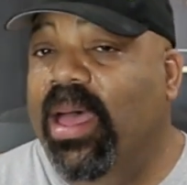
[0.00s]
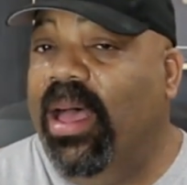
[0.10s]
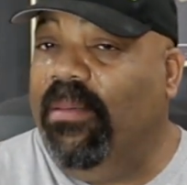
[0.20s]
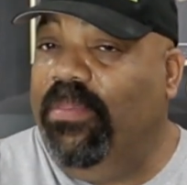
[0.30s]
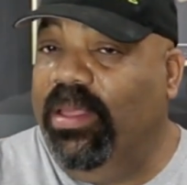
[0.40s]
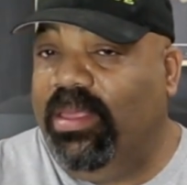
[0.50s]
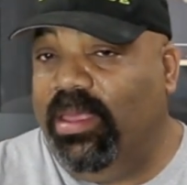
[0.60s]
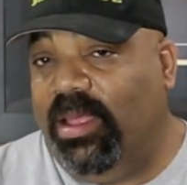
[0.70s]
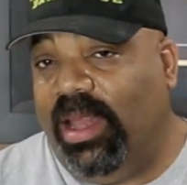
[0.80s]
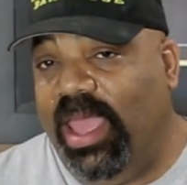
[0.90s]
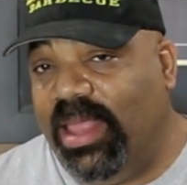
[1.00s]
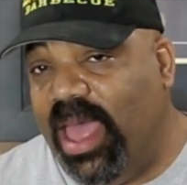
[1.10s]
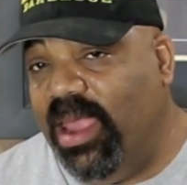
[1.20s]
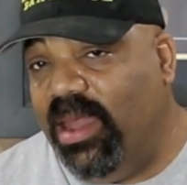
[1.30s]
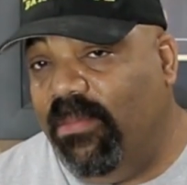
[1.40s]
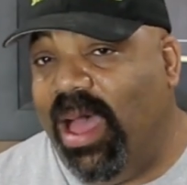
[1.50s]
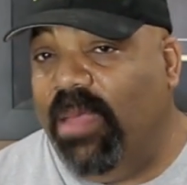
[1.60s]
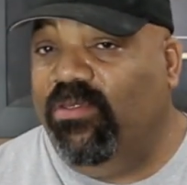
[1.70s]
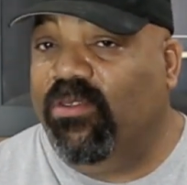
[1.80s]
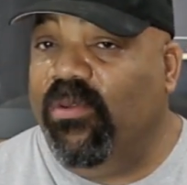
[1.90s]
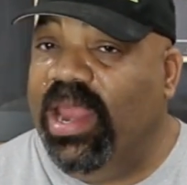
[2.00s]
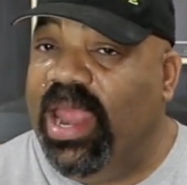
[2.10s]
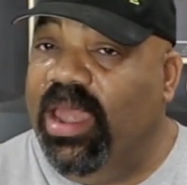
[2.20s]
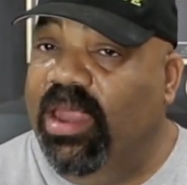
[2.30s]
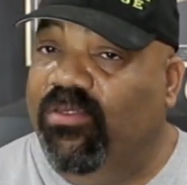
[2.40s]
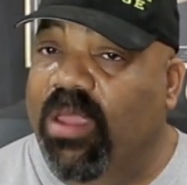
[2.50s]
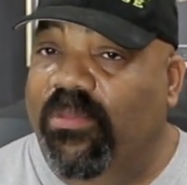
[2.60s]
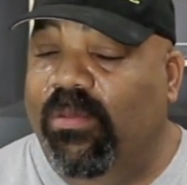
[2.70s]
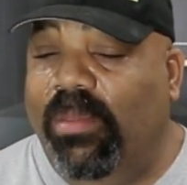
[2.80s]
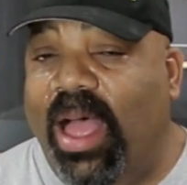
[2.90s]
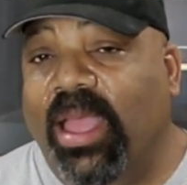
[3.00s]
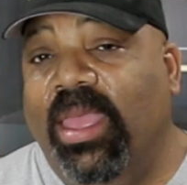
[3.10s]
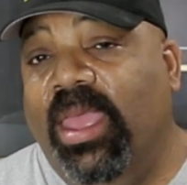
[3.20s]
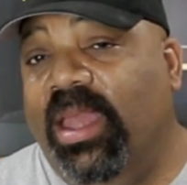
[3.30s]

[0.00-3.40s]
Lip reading: I'll put the link down here in the bottom of the screen and in the description block.